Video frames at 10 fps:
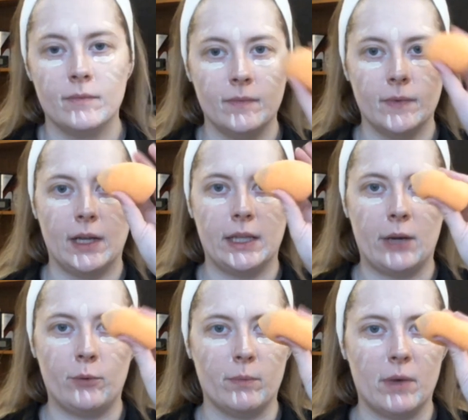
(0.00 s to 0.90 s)
And then
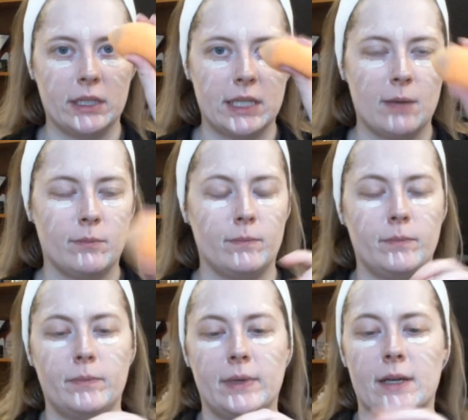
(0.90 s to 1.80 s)
with my damp
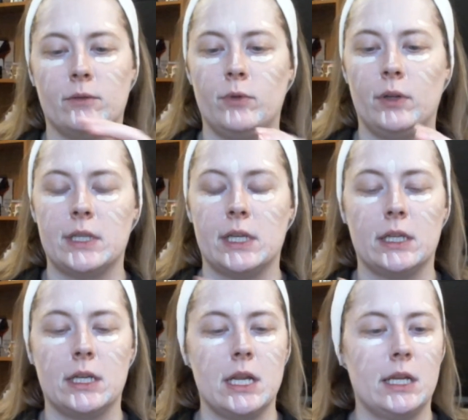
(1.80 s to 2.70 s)
Real
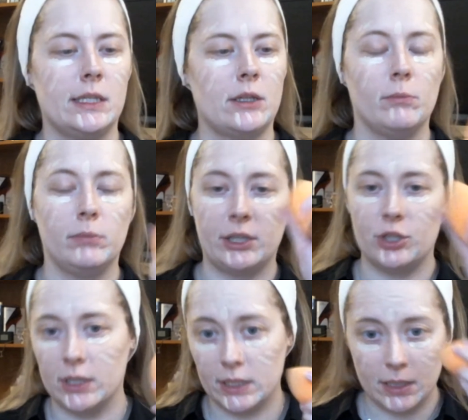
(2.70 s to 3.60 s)
Techniques
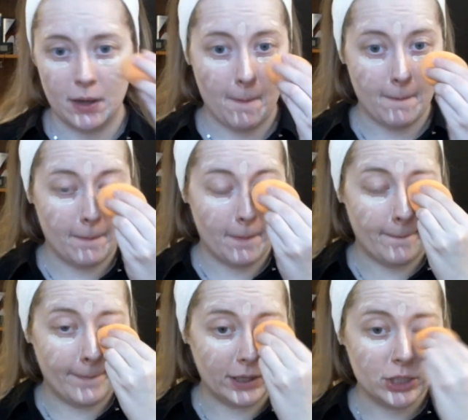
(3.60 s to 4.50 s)
complexions
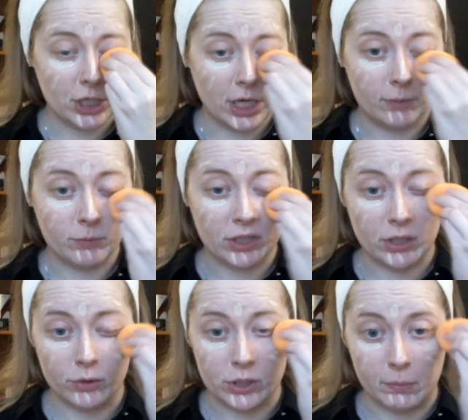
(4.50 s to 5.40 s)
sponge, I'm just
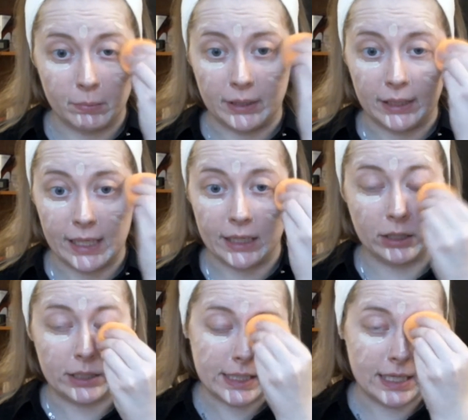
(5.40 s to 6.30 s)
going to blend the
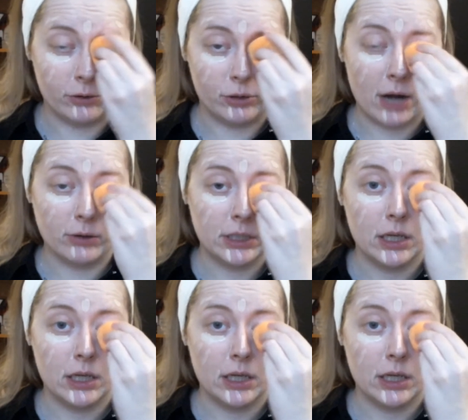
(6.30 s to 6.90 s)
concealer out.